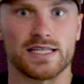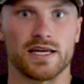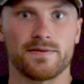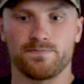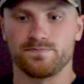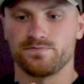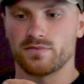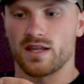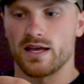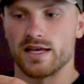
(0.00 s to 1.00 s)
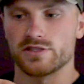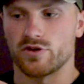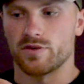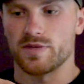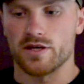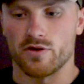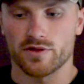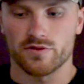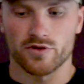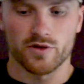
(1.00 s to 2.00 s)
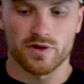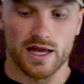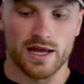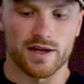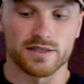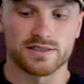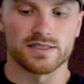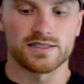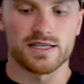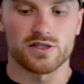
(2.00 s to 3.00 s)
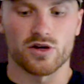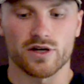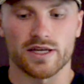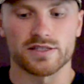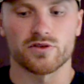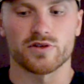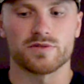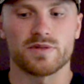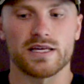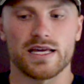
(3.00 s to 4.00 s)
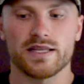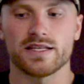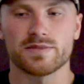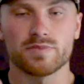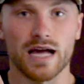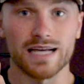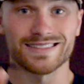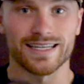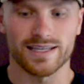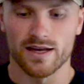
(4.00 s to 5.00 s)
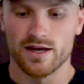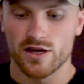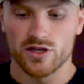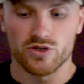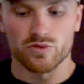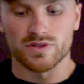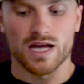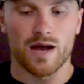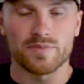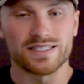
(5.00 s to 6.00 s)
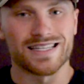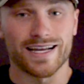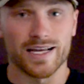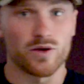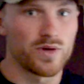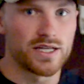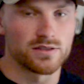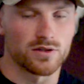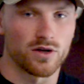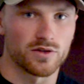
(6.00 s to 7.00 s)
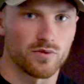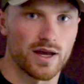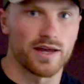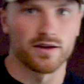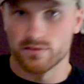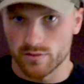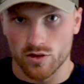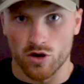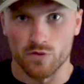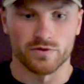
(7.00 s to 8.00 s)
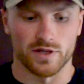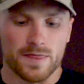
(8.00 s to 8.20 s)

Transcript: in, it's going to be going through, and since this hook is going to be in this plastic, you will not be snagging weeds along the way, hopefully.